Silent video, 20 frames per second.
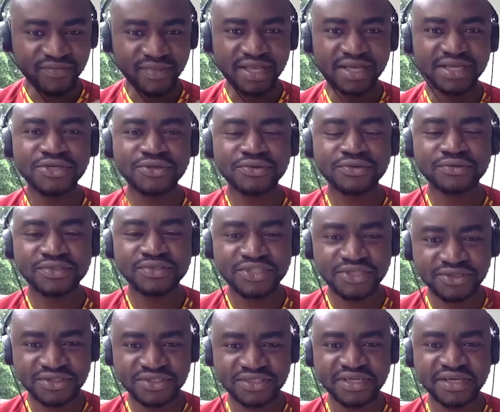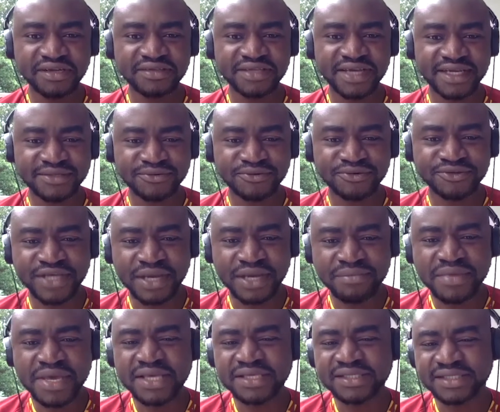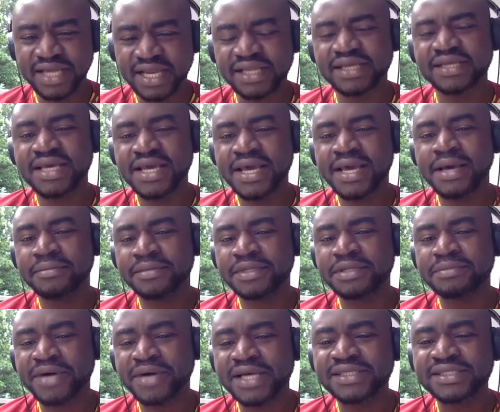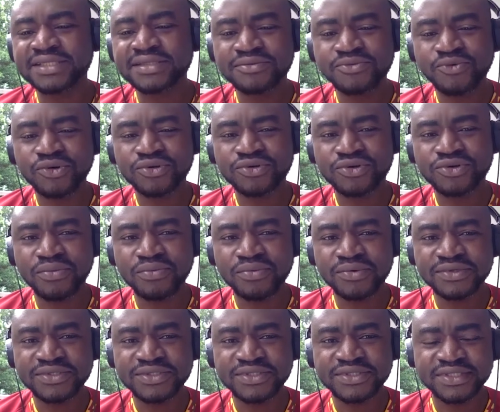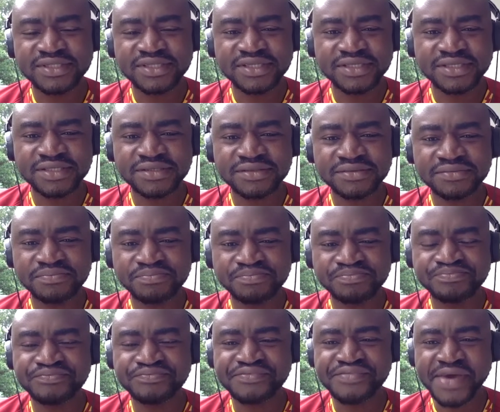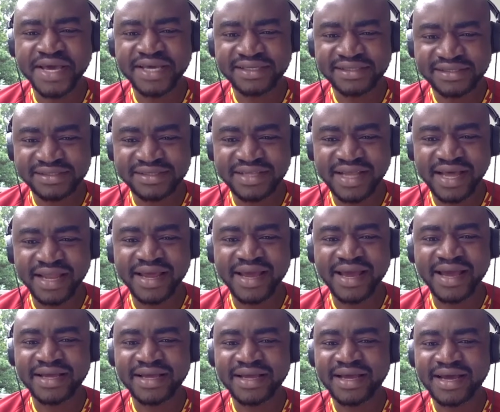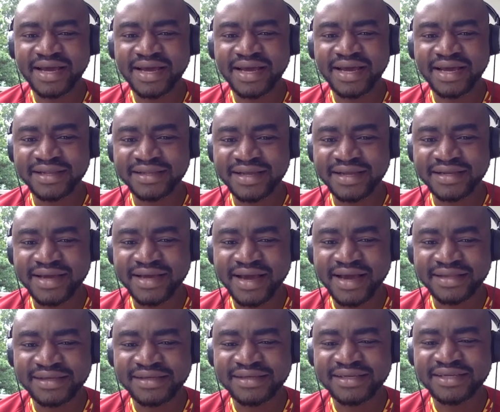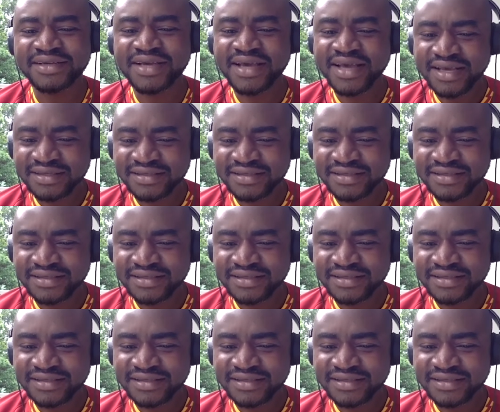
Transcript: You could just tell that it was amazing. I think the Brazil World Cup was the best that I attended.